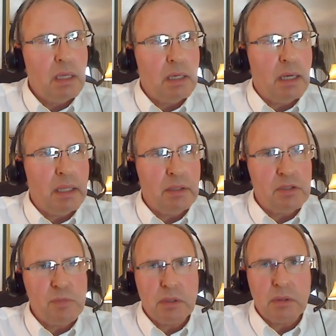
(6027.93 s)
Uh, and
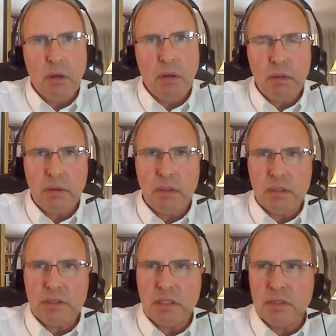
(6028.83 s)
there's been growing
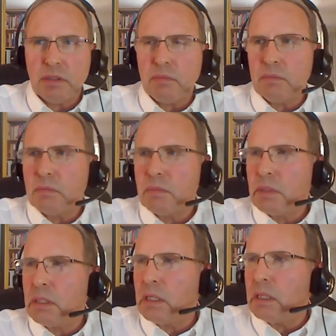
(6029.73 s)
criticism.
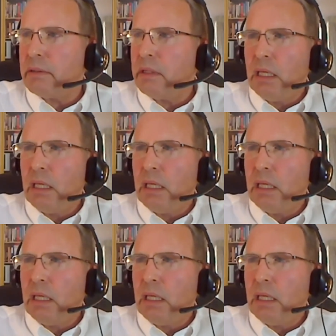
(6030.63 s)
Uh,